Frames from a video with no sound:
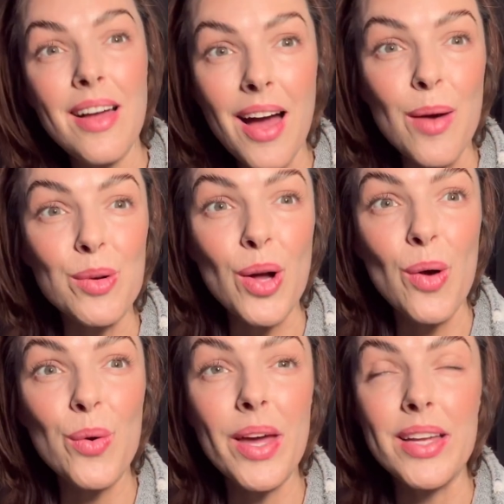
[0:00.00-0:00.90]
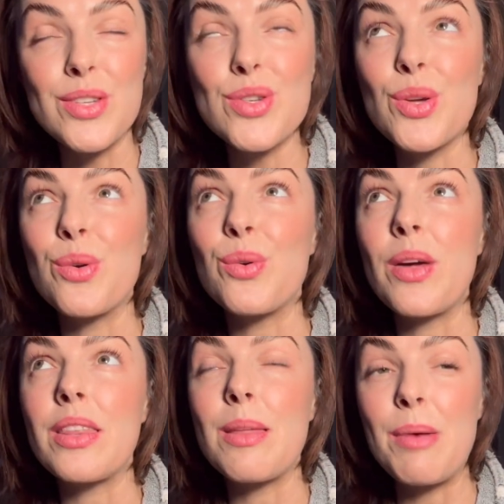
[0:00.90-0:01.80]
I will go into
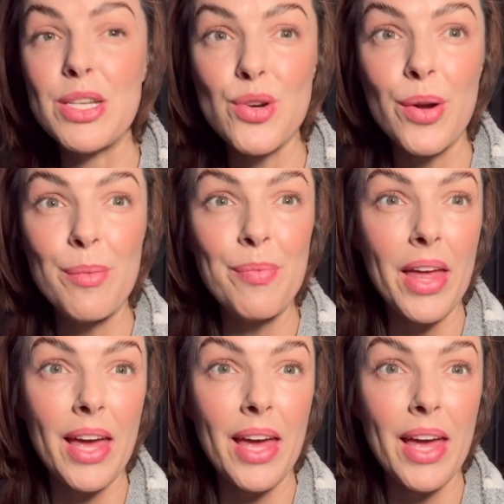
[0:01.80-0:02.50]
the bedroom